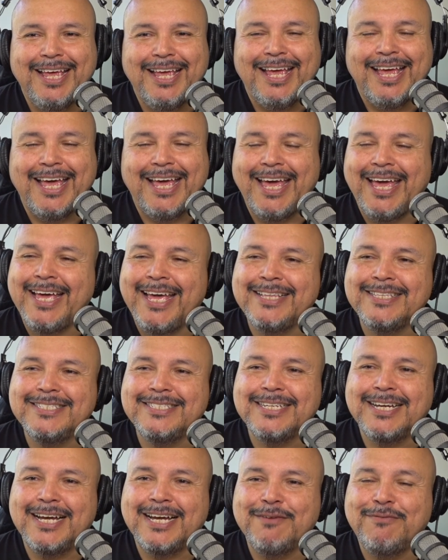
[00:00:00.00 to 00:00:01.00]
And
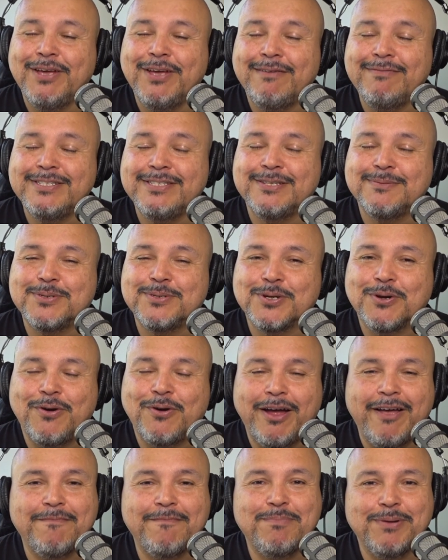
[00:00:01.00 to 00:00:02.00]
if you haven't
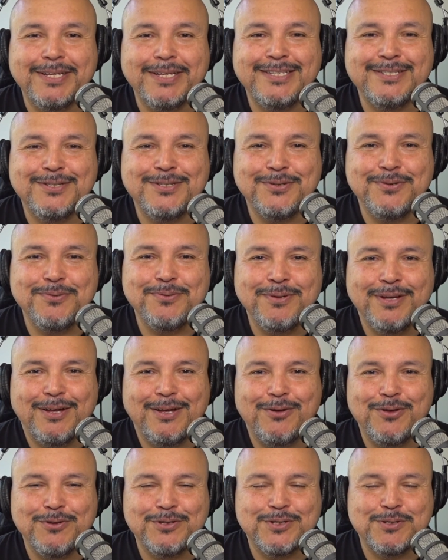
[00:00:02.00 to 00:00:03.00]
subscribed, please do.
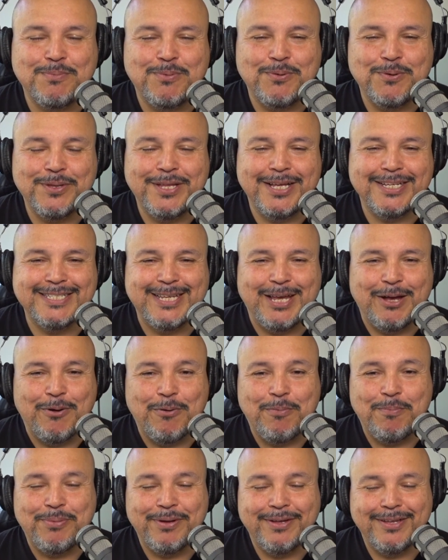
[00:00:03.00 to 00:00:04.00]
Your support does
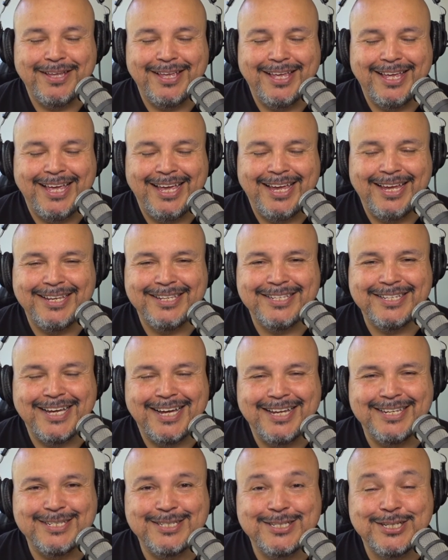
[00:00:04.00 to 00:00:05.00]
help. And
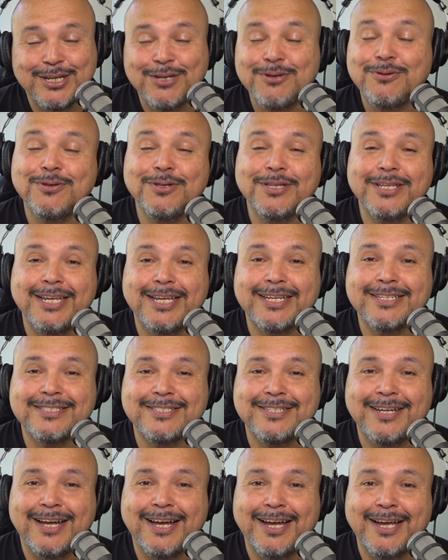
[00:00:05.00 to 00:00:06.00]
until the next
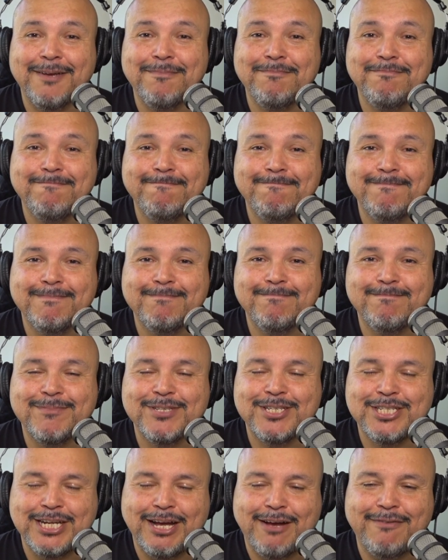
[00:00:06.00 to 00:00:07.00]
time,
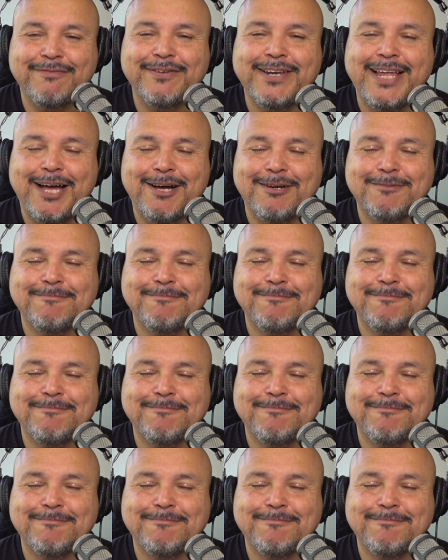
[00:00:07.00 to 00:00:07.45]
ciao for now.